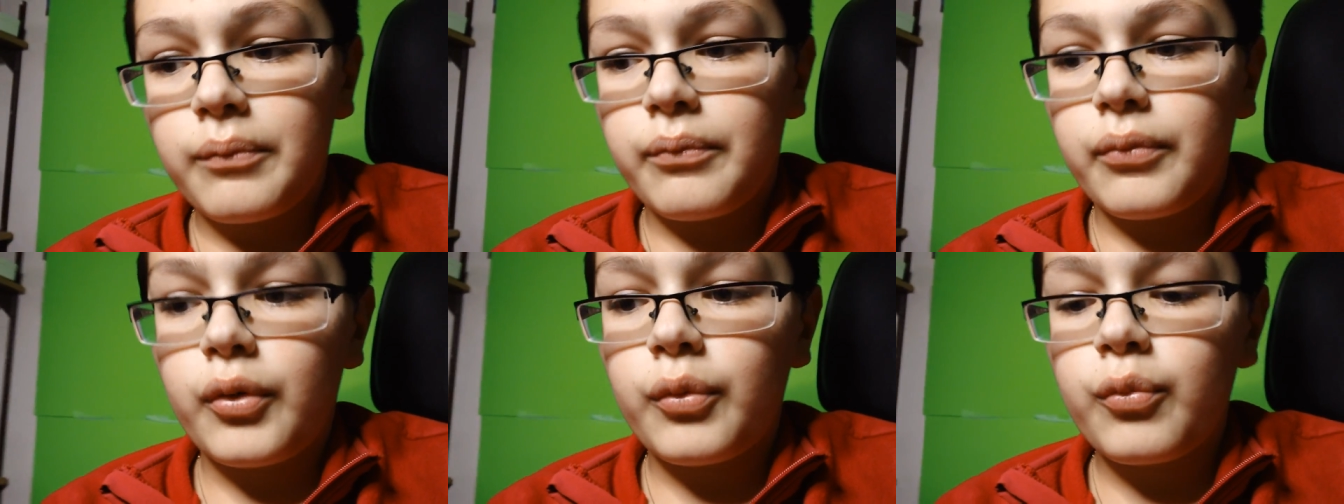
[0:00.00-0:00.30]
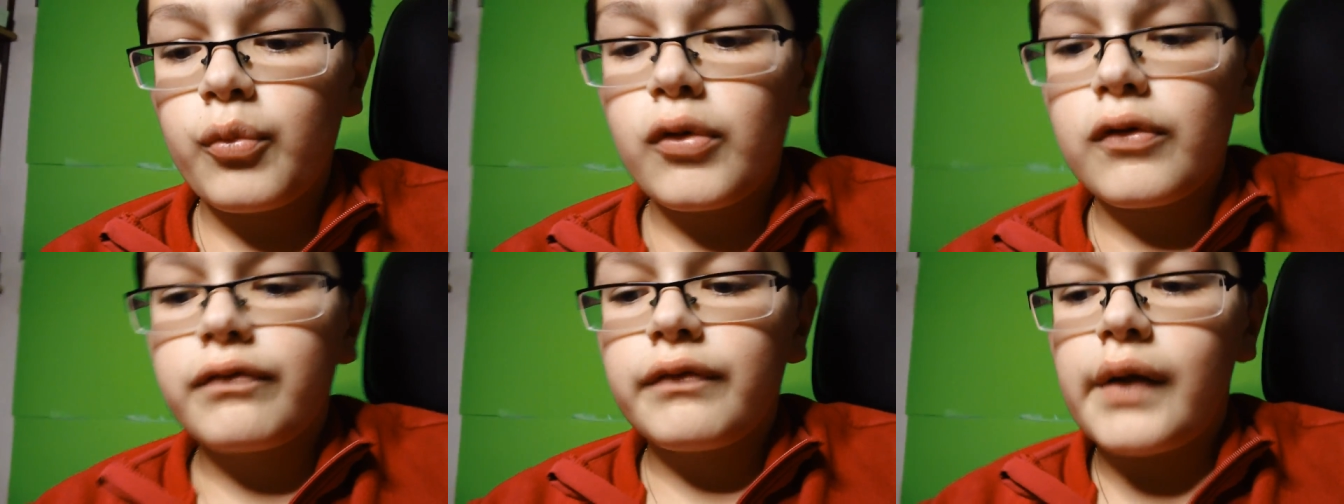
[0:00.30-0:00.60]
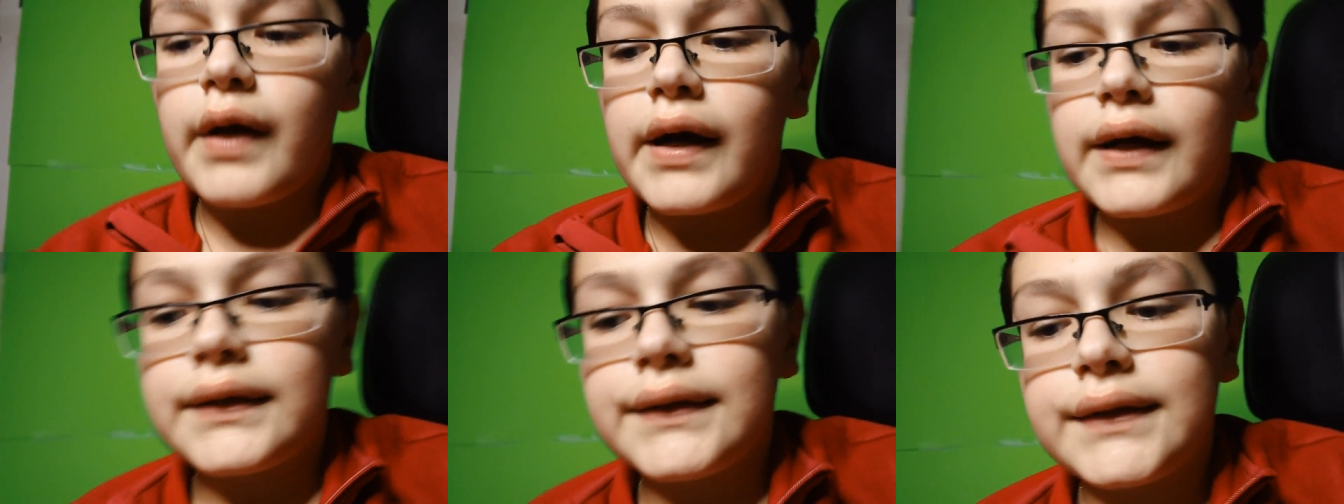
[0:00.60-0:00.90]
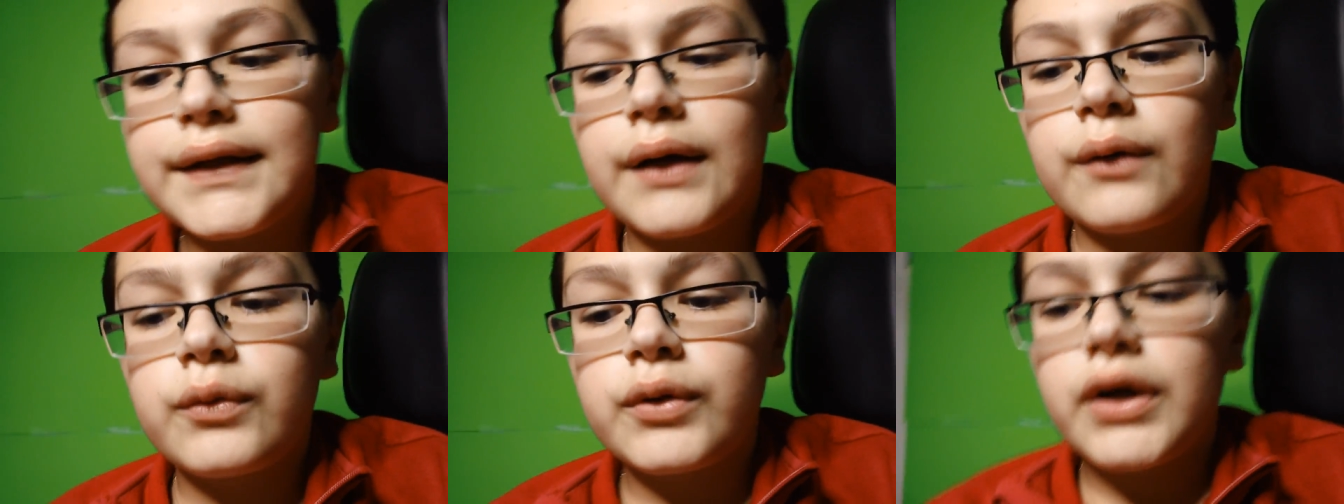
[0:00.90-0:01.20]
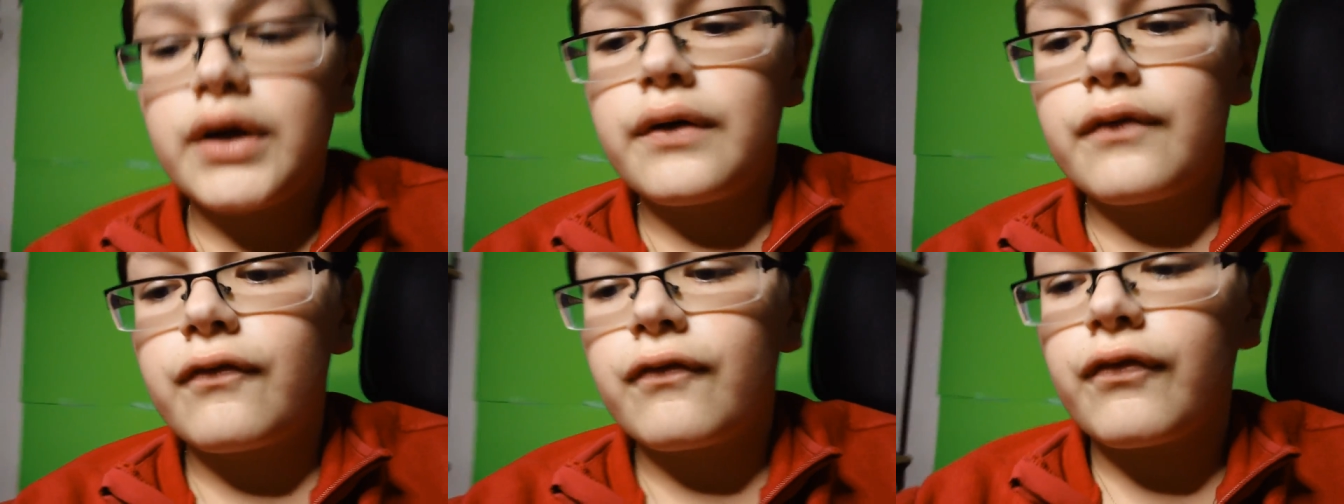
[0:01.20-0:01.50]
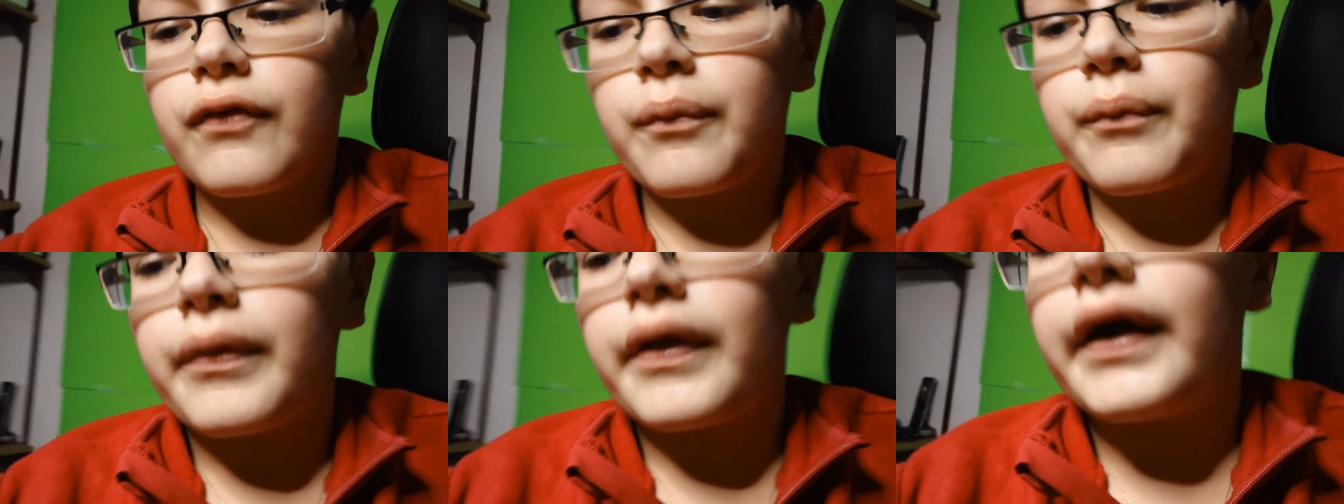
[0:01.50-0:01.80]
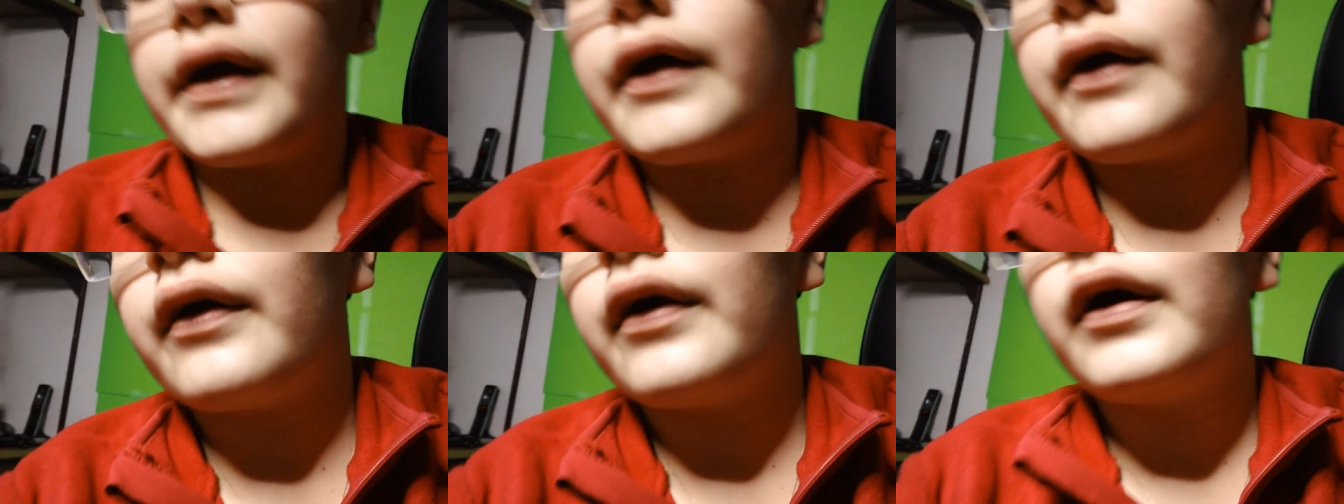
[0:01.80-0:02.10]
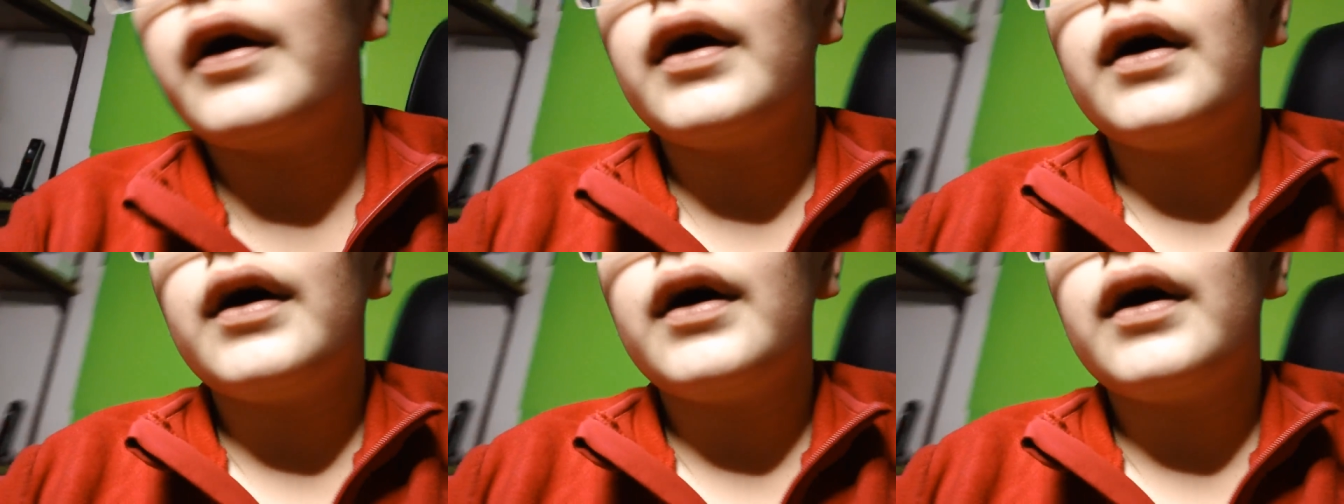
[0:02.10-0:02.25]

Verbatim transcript: put more vlogs out from there.